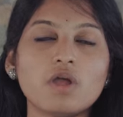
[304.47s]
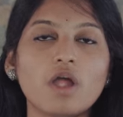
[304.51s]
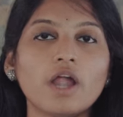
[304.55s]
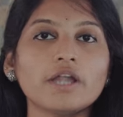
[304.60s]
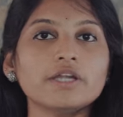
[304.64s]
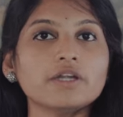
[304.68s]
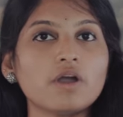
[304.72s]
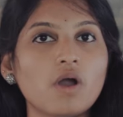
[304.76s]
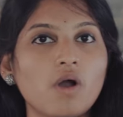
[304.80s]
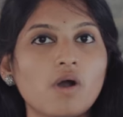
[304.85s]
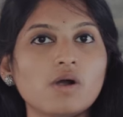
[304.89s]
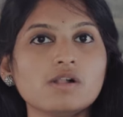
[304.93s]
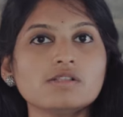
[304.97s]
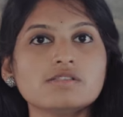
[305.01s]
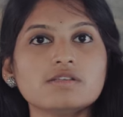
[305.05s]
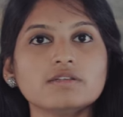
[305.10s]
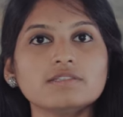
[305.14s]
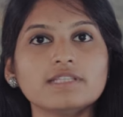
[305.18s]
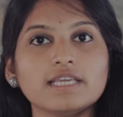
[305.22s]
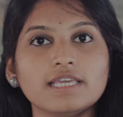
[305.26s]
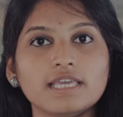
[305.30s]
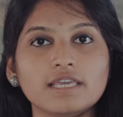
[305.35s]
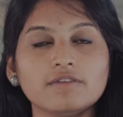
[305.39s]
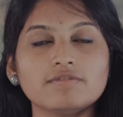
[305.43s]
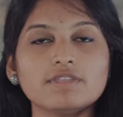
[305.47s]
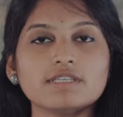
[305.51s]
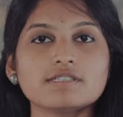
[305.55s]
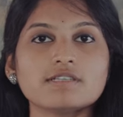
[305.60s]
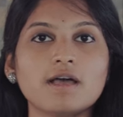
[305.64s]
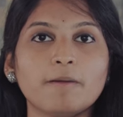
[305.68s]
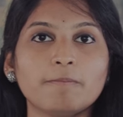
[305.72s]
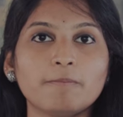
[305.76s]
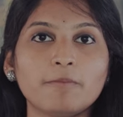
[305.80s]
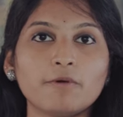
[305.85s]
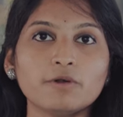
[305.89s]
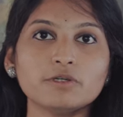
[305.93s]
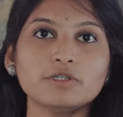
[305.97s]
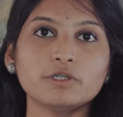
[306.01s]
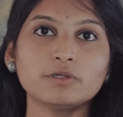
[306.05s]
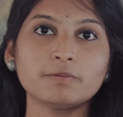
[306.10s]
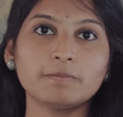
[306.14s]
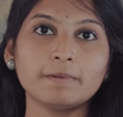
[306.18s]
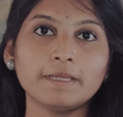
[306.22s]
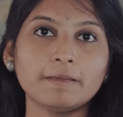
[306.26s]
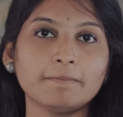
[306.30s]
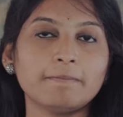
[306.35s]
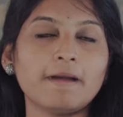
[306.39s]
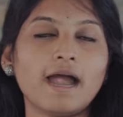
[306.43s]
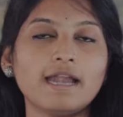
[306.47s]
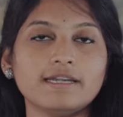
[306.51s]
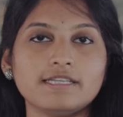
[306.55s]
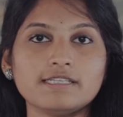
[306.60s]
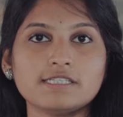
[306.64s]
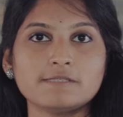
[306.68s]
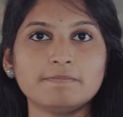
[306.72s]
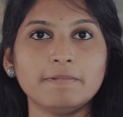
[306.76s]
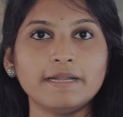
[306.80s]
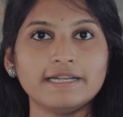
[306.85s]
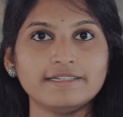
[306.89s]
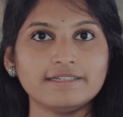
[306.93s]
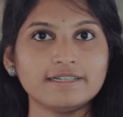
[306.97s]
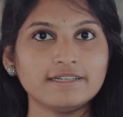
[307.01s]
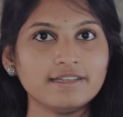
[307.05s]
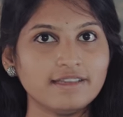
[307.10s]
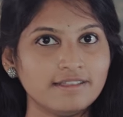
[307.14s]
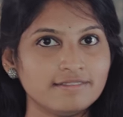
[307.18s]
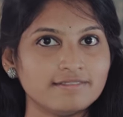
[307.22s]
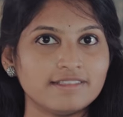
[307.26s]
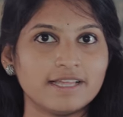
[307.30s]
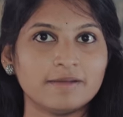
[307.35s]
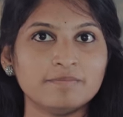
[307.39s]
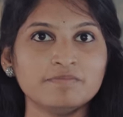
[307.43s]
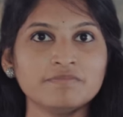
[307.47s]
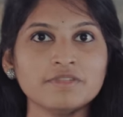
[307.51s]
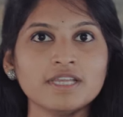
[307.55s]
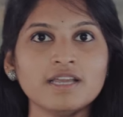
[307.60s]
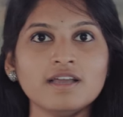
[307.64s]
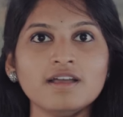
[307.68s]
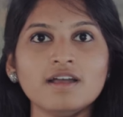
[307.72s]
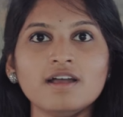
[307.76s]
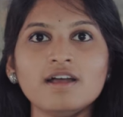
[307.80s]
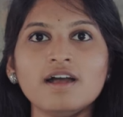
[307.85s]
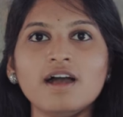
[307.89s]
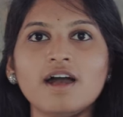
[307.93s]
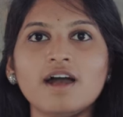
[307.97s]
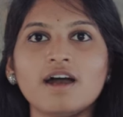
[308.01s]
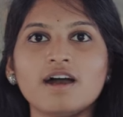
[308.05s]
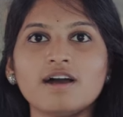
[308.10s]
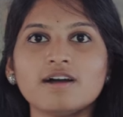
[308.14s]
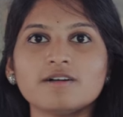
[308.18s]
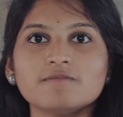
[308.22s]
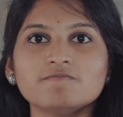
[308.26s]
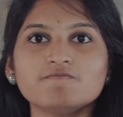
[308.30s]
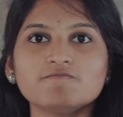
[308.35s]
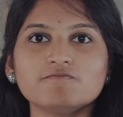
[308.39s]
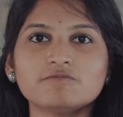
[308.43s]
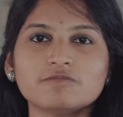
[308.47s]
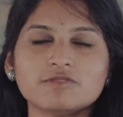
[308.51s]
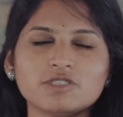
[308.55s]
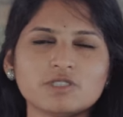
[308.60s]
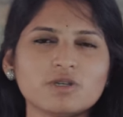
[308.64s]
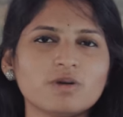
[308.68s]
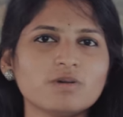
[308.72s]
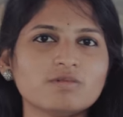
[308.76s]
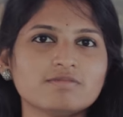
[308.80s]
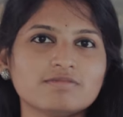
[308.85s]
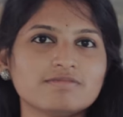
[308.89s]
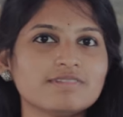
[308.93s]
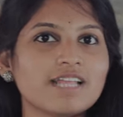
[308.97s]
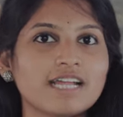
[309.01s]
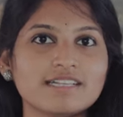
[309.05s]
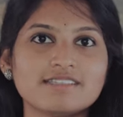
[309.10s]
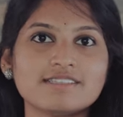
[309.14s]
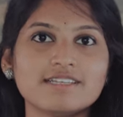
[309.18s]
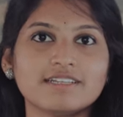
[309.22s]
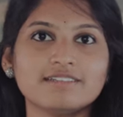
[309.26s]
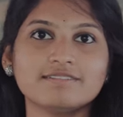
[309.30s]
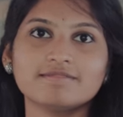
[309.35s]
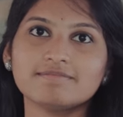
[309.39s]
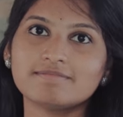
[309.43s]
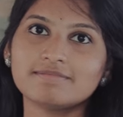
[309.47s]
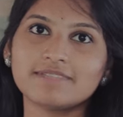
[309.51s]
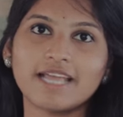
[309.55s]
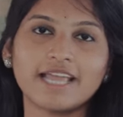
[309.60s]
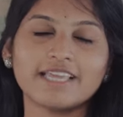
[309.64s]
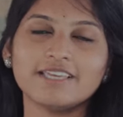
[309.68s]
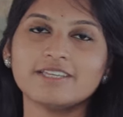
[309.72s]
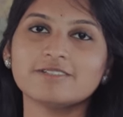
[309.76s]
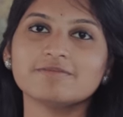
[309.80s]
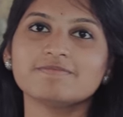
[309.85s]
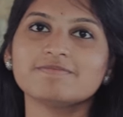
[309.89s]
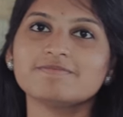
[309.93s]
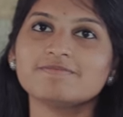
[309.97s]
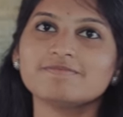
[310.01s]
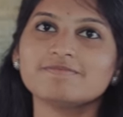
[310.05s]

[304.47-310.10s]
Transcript: and also they give the support to be participated in them. So that's it. Thank you.